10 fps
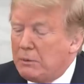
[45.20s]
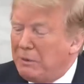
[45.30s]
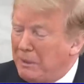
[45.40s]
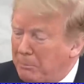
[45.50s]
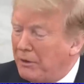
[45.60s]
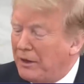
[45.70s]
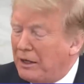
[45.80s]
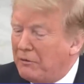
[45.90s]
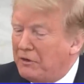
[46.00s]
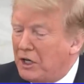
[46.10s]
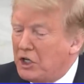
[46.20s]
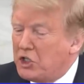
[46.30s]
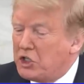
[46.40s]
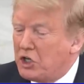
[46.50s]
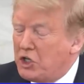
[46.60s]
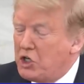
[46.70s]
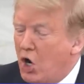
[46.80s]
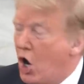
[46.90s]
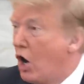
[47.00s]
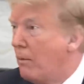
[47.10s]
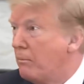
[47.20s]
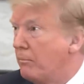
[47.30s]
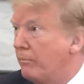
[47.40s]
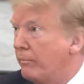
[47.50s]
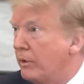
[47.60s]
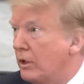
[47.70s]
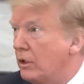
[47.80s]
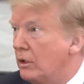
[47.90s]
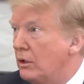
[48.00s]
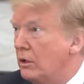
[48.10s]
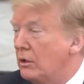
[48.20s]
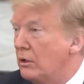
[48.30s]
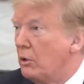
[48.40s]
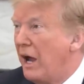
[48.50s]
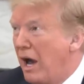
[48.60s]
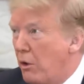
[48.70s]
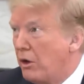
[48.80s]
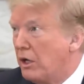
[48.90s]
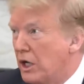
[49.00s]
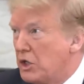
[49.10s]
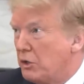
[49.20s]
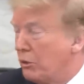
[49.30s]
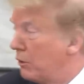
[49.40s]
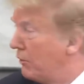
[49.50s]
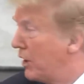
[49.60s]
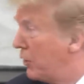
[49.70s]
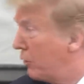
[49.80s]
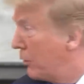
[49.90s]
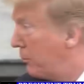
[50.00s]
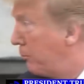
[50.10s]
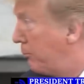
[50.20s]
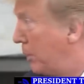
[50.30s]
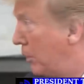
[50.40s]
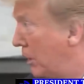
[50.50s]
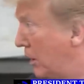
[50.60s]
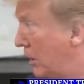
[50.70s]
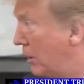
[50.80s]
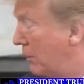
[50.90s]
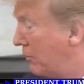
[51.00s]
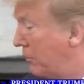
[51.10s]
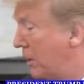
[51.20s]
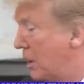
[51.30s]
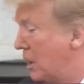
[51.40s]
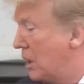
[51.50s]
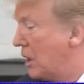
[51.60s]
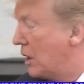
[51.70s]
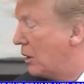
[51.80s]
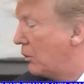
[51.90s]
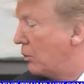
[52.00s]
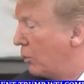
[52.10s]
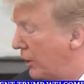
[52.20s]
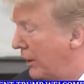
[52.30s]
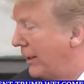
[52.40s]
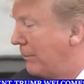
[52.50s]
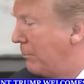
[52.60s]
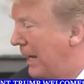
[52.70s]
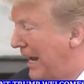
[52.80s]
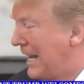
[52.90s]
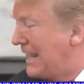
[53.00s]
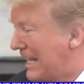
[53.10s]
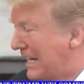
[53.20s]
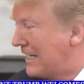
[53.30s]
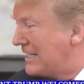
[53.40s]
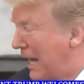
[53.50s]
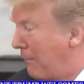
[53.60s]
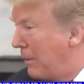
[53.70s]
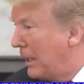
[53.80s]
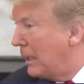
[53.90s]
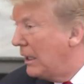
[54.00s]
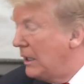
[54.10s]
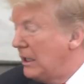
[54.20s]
people that have done such harm to our country, we've gone through a period of really bad things happening.